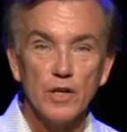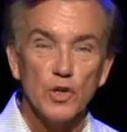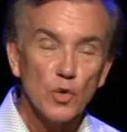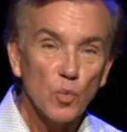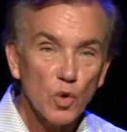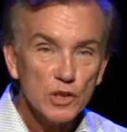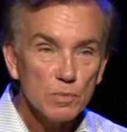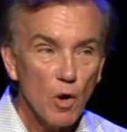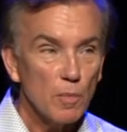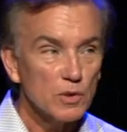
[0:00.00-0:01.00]
Your worst
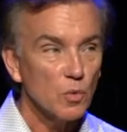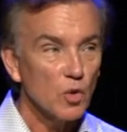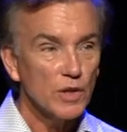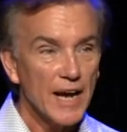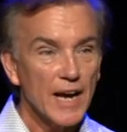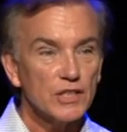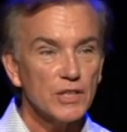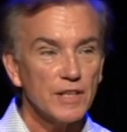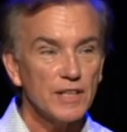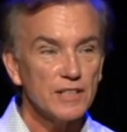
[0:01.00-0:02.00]
moment, the world
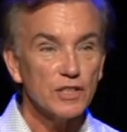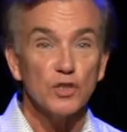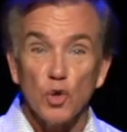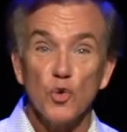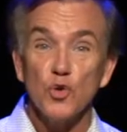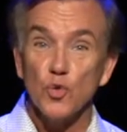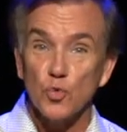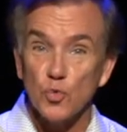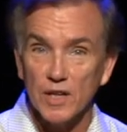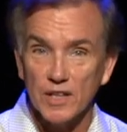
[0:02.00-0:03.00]
actually thinks is who you
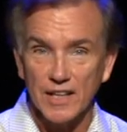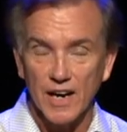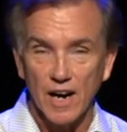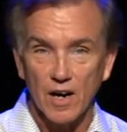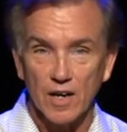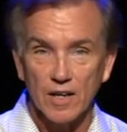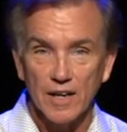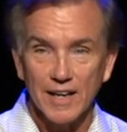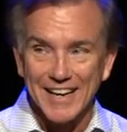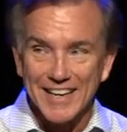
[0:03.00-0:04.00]
really are,
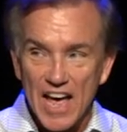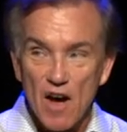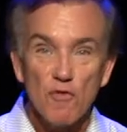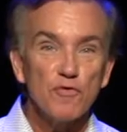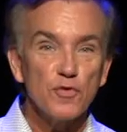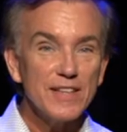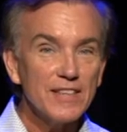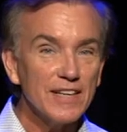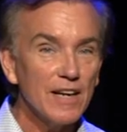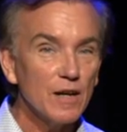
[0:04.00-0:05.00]
and
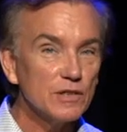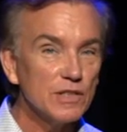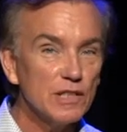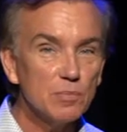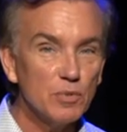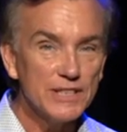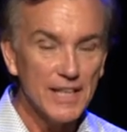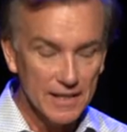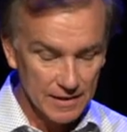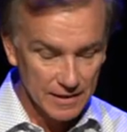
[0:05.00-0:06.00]
everything else is
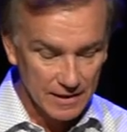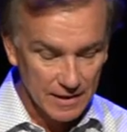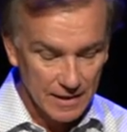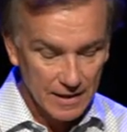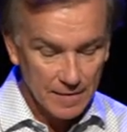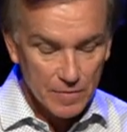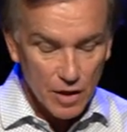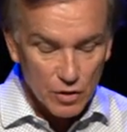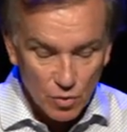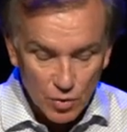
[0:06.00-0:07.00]
pretending.
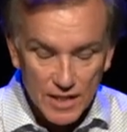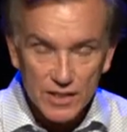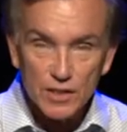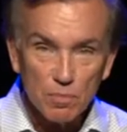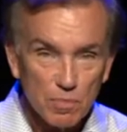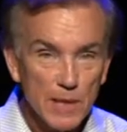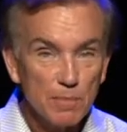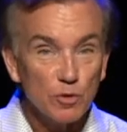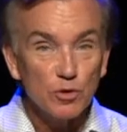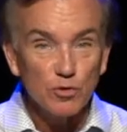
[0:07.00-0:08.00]
The reason
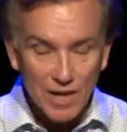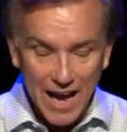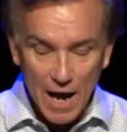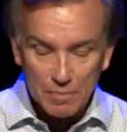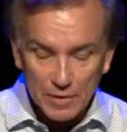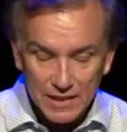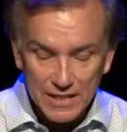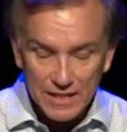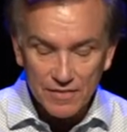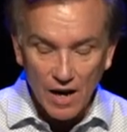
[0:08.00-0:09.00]
people do not
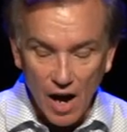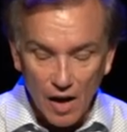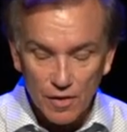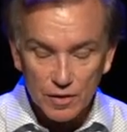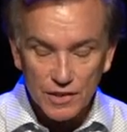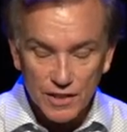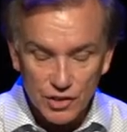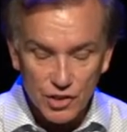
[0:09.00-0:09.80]
believe others can